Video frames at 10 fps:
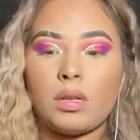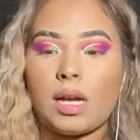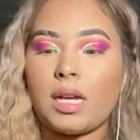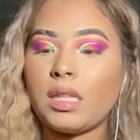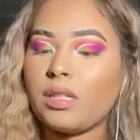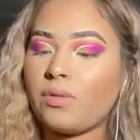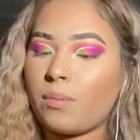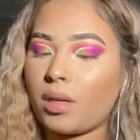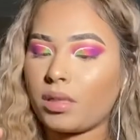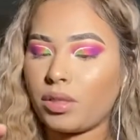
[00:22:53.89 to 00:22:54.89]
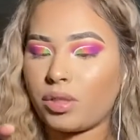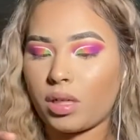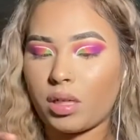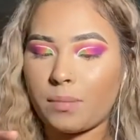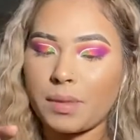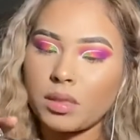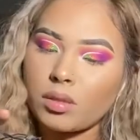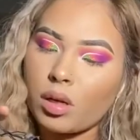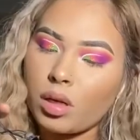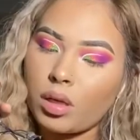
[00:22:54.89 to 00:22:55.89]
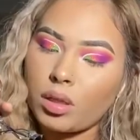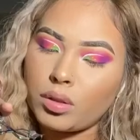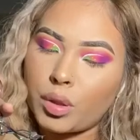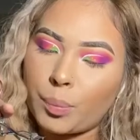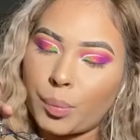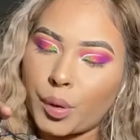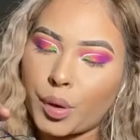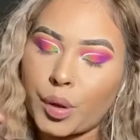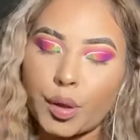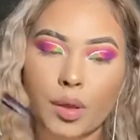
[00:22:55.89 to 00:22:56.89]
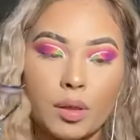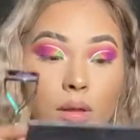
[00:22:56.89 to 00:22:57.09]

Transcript: I got this from BoxyCharm. It's called the Per